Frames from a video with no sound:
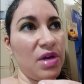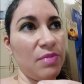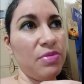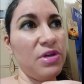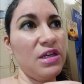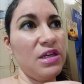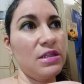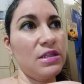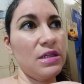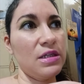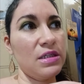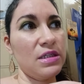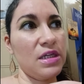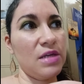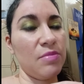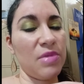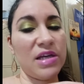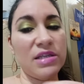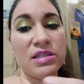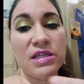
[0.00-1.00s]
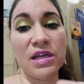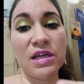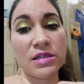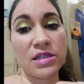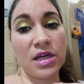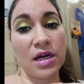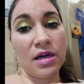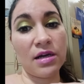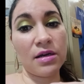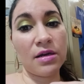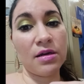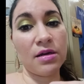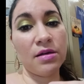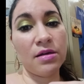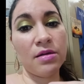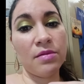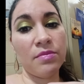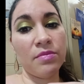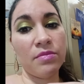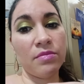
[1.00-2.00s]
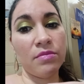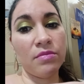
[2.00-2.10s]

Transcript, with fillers: I don't can't really say it went viral, but it